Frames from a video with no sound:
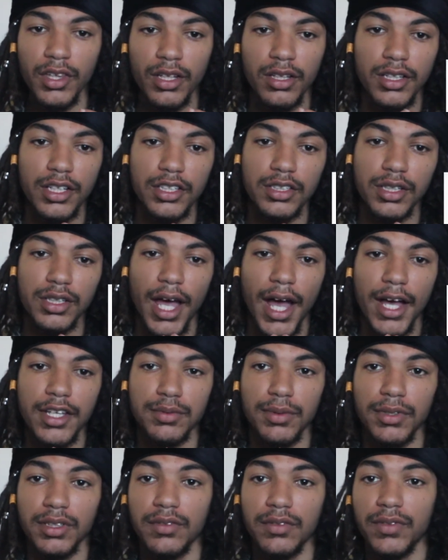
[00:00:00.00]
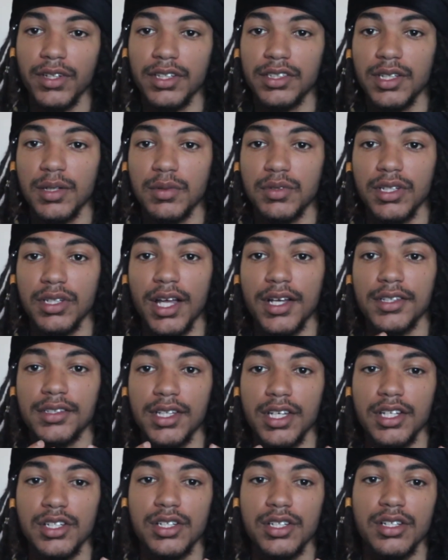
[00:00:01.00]
this aspect of
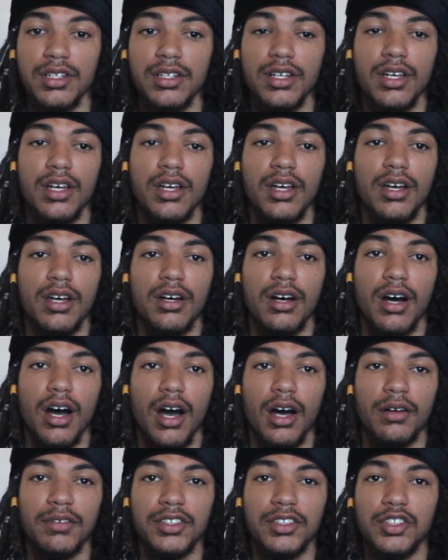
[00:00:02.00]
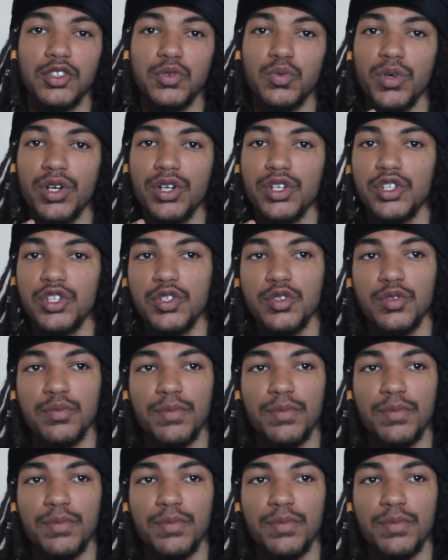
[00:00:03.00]
conceptualization, this is where you